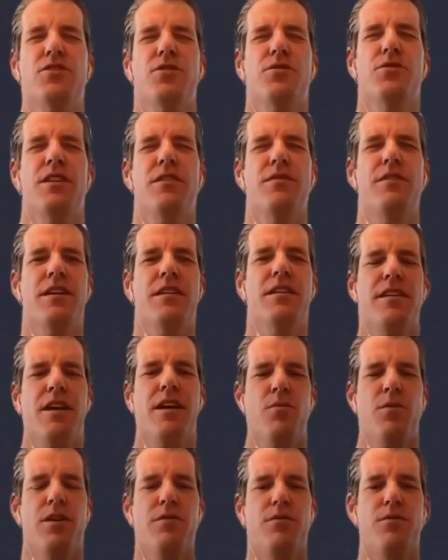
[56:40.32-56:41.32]
true, Didier,
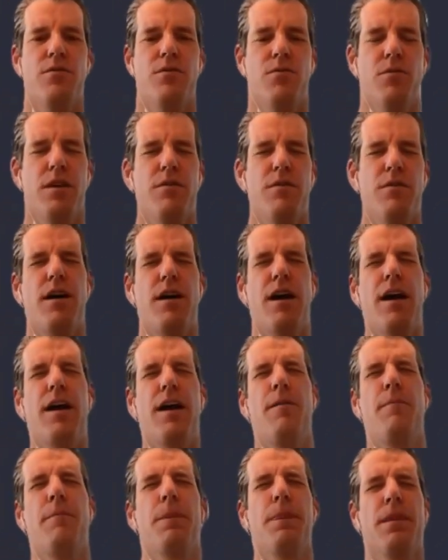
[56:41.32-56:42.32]
that we we've
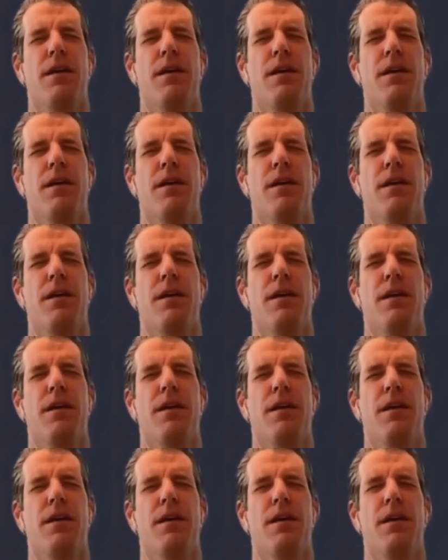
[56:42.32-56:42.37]
uh,